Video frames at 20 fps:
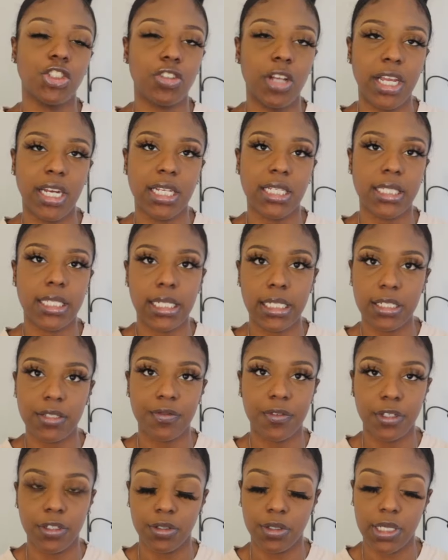straighten it till its
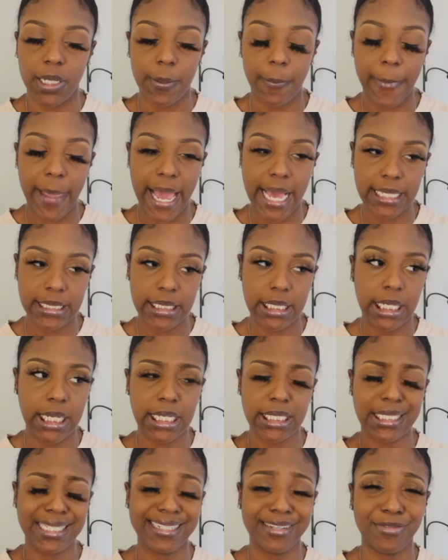full capacity
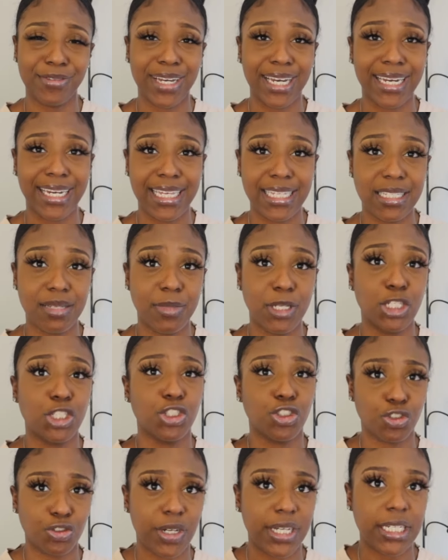because it didn't really need to be
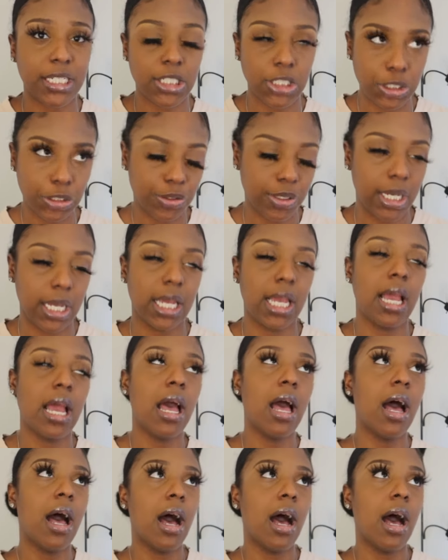straight straight.